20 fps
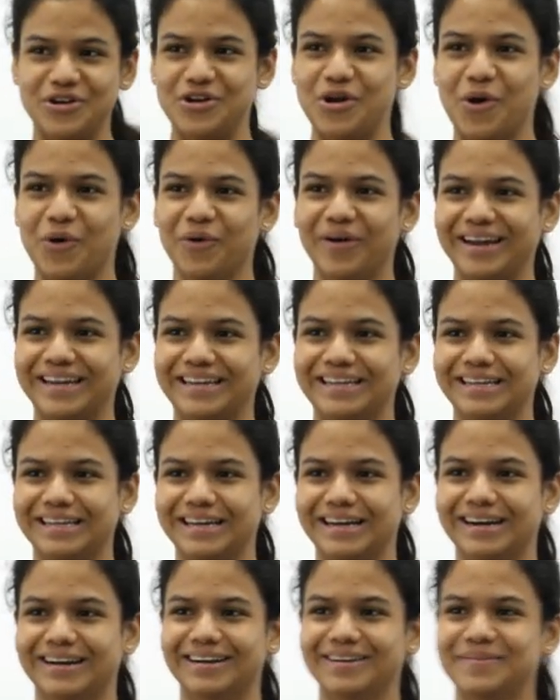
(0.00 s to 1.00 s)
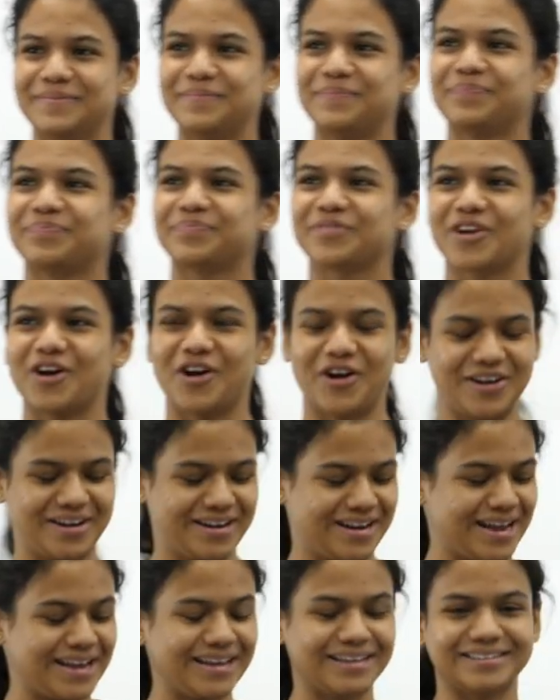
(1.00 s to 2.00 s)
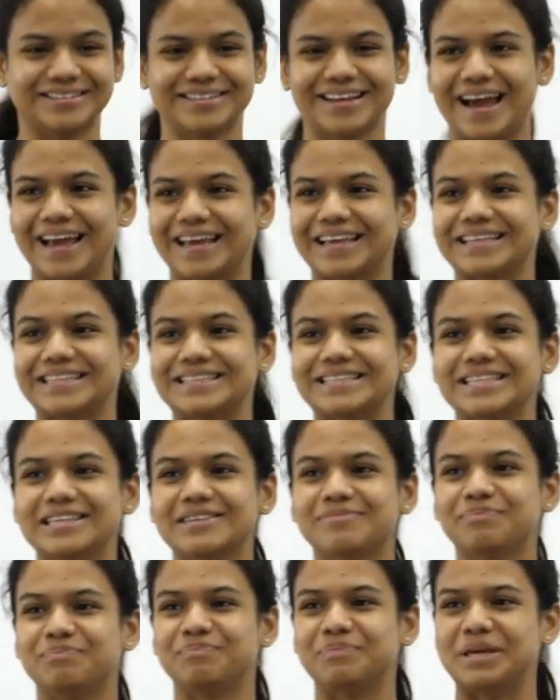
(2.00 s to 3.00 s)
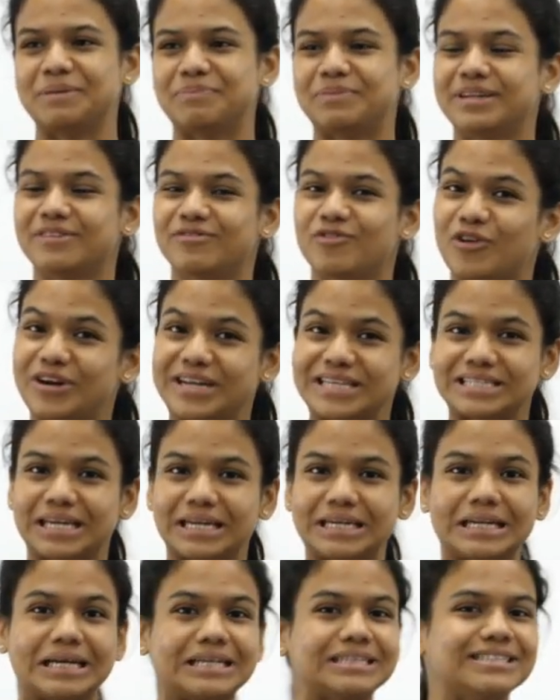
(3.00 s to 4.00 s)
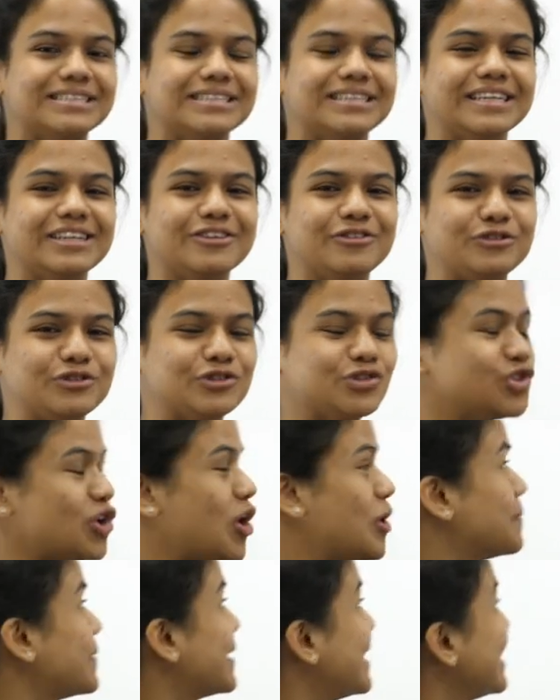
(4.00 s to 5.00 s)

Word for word: no idea. All right, I can see people have already started answering. Good job,